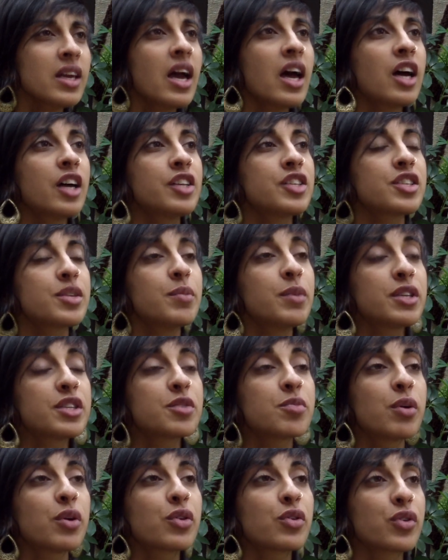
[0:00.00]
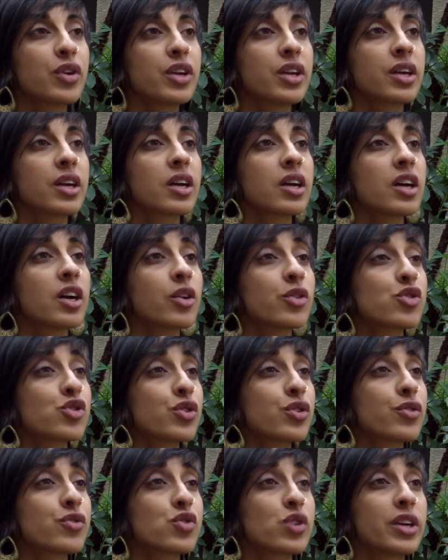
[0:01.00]
Yeah, it's about creating a
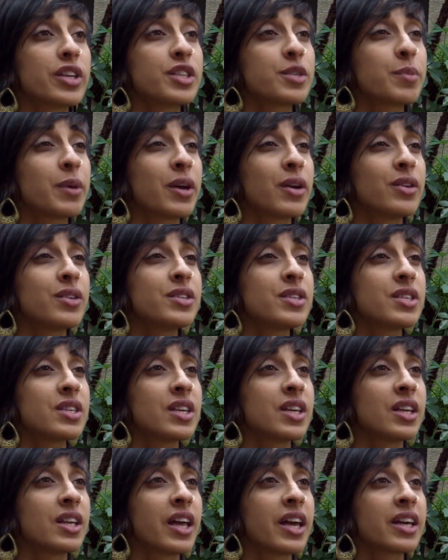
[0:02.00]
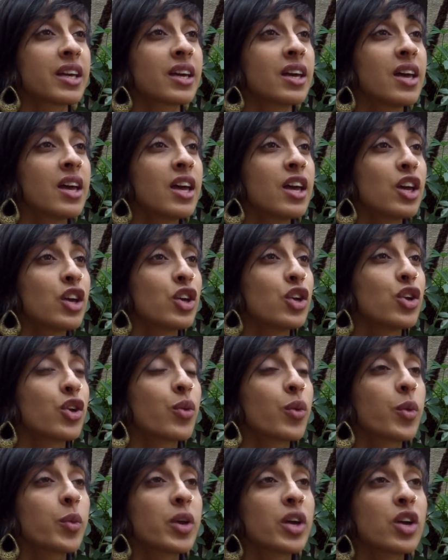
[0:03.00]
culture of transparency. Like,
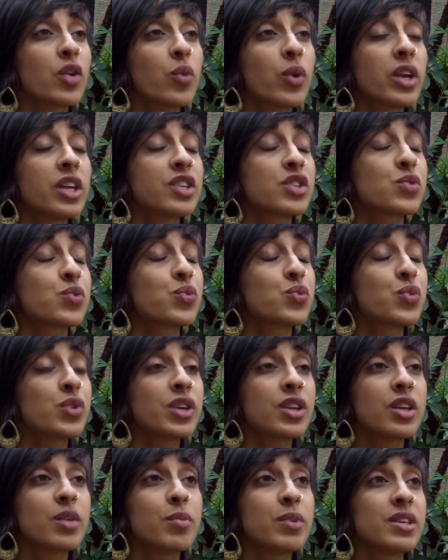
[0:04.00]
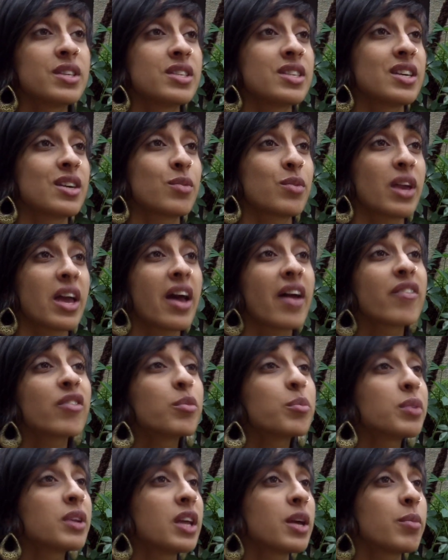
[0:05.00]
when it's really busy and we
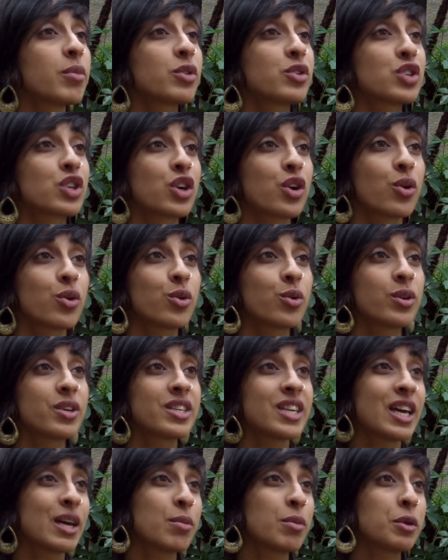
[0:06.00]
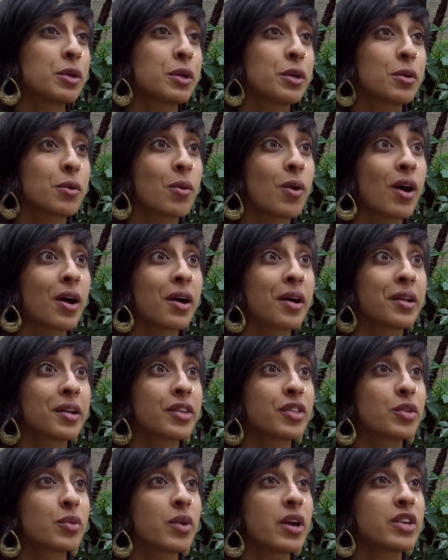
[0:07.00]
haven't been able to go to a table in a while
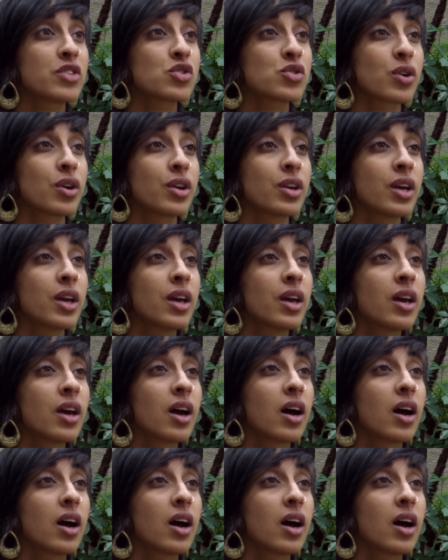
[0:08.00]
at the restaurant,